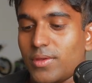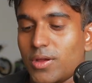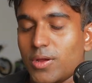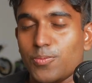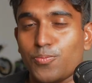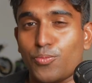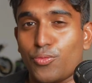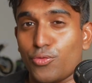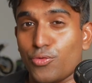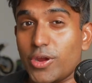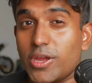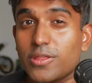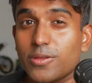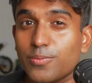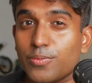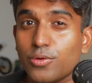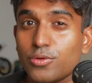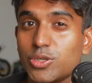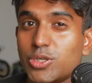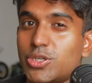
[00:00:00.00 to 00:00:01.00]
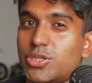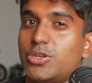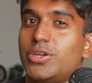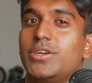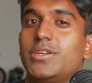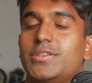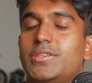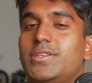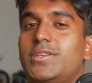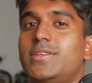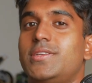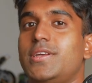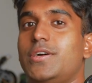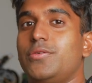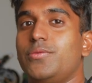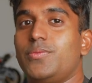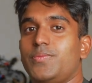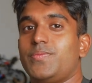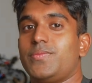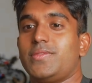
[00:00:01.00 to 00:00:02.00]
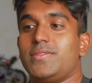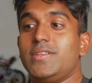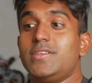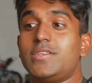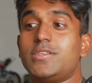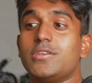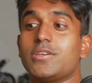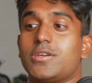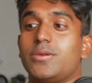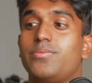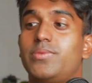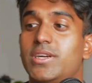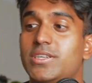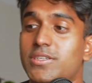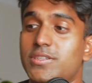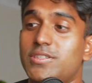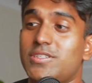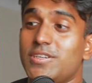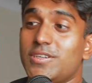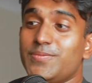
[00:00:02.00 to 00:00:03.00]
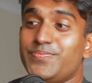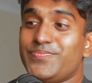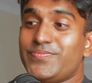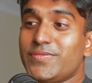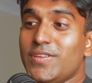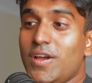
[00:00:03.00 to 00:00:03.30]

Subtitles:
A breathable shirt. Now, this is a compression shirt.